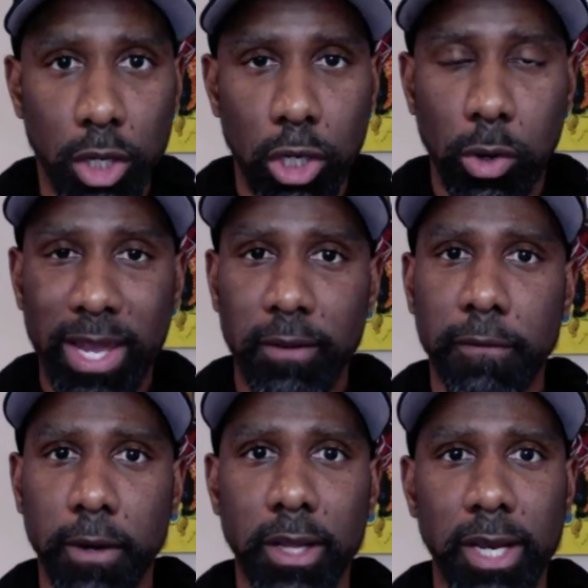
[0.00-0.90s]
you know, in
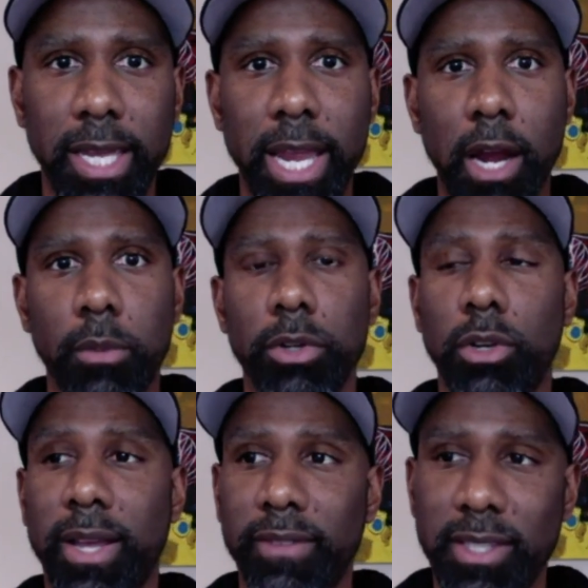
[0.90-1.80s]
front of the camera.
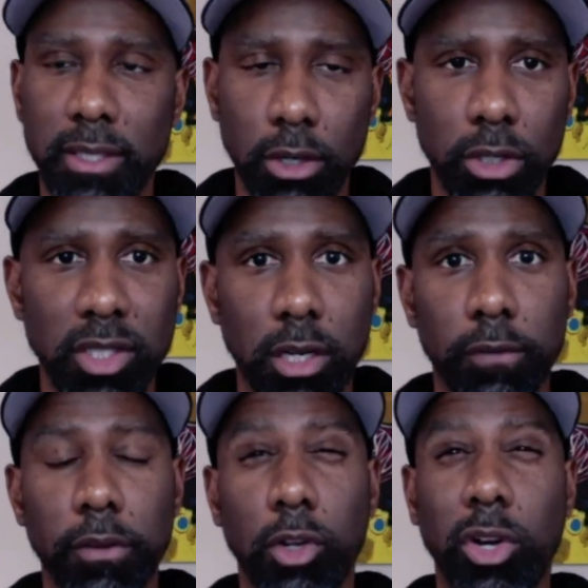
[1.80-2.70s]
You're going to have to sell
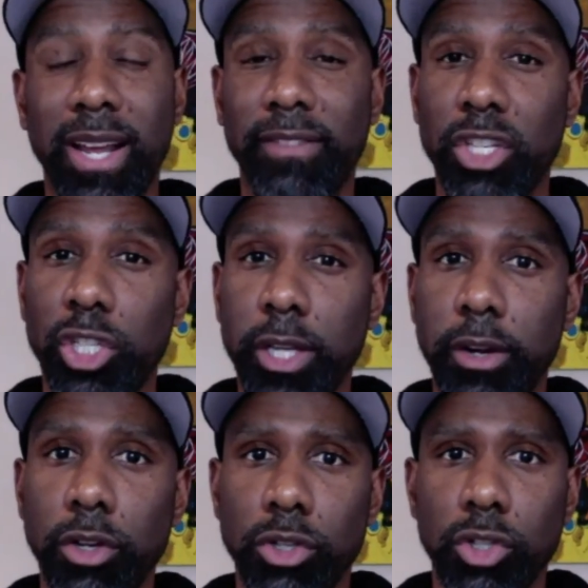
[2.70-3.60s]
yourself, and you're going to have to
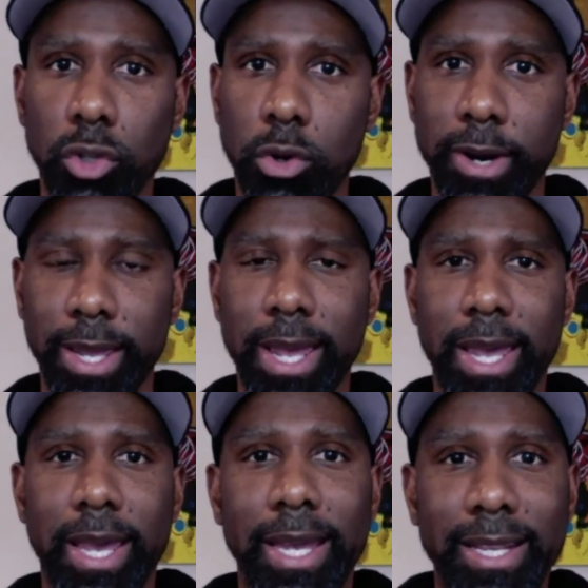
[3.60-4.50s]
share your story
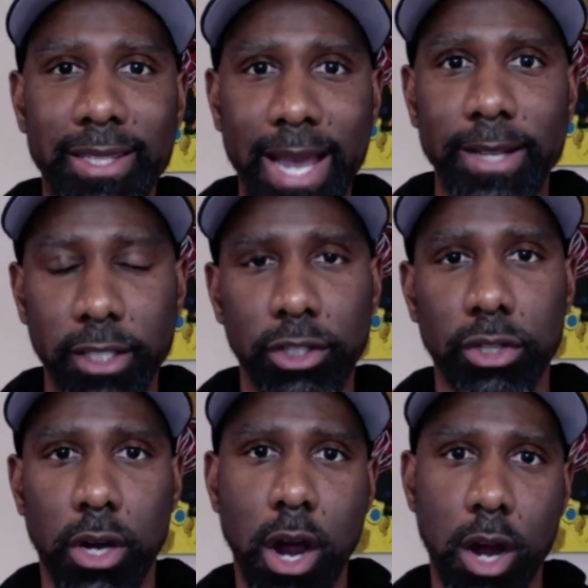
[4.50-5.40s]
and attach it
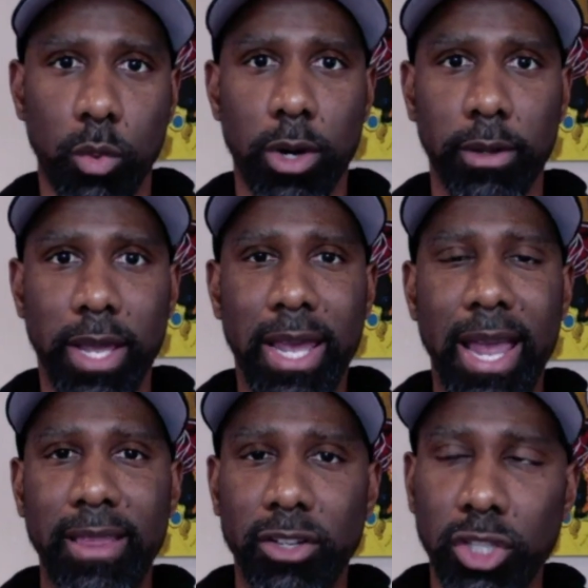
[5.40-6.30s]
to your artwork.
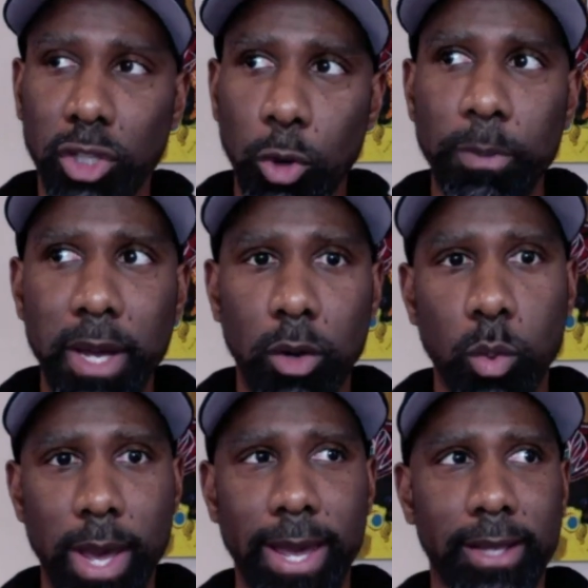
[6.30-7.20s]
And there's no
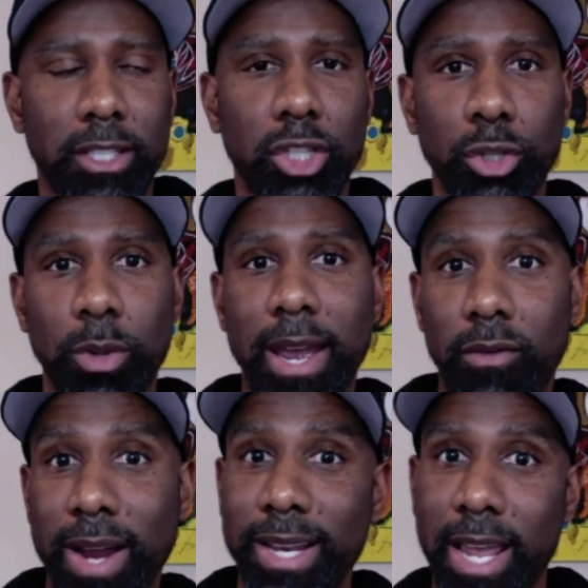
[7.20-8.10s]
better way to do
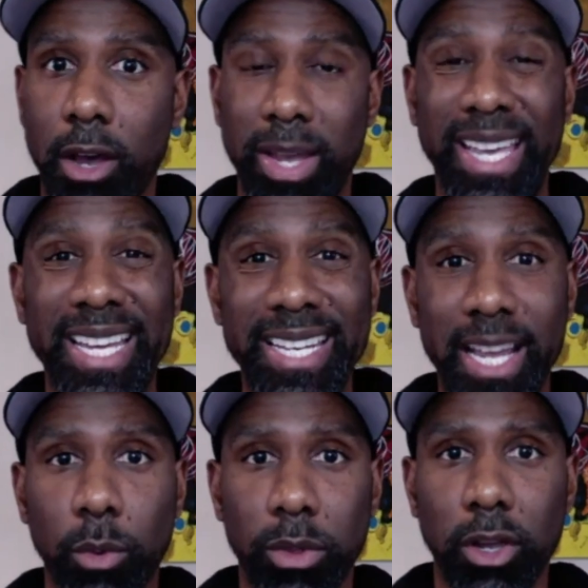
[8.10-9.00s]
that right now and
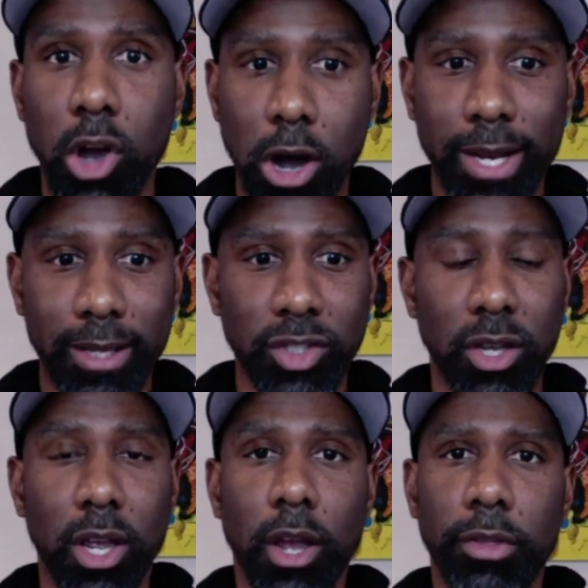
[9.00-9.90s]
connect with your
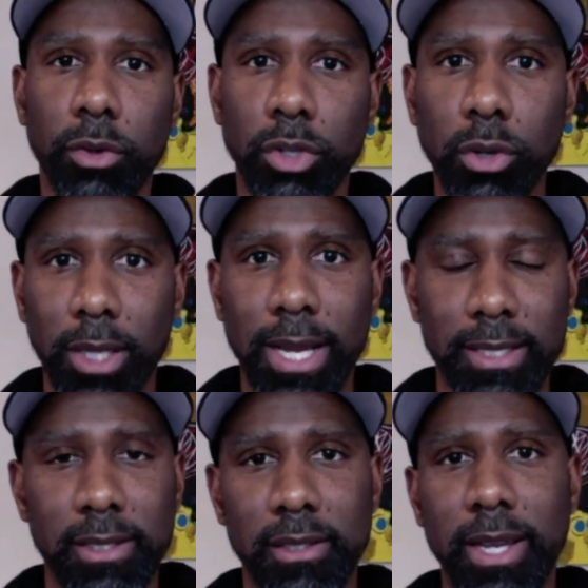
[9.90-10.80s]
audience through
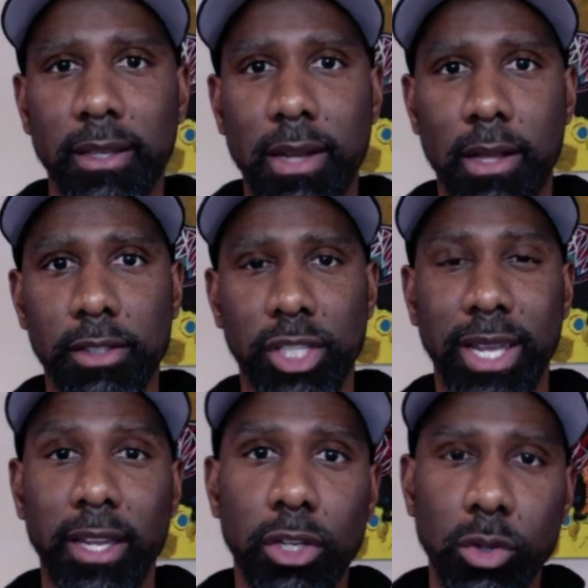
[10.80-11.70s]
utilizing this
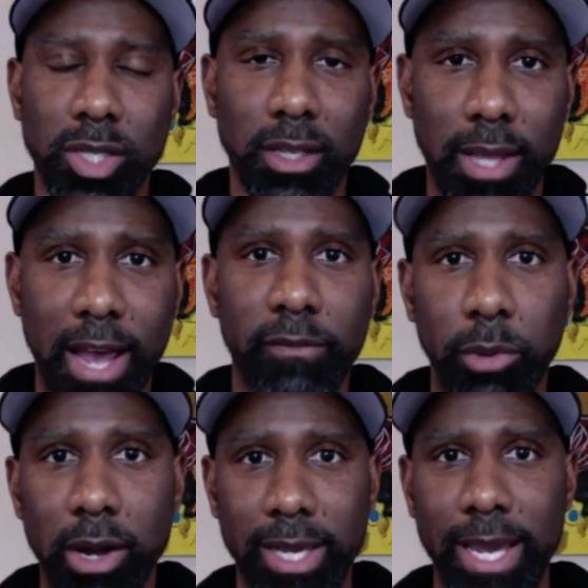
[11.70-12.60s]
technology and using
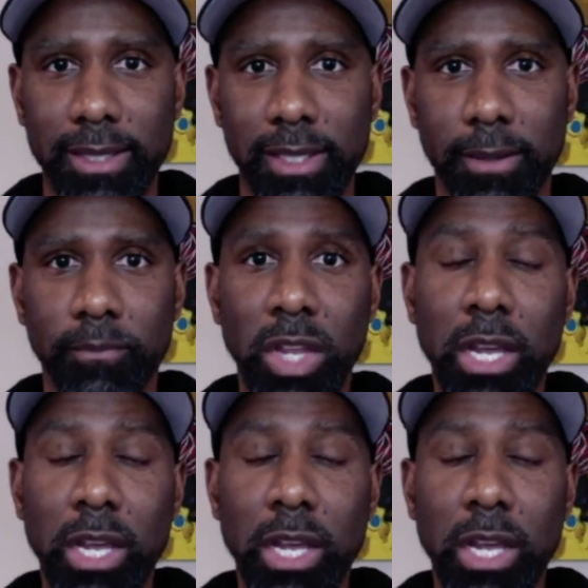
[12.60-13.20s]
live broadcasting.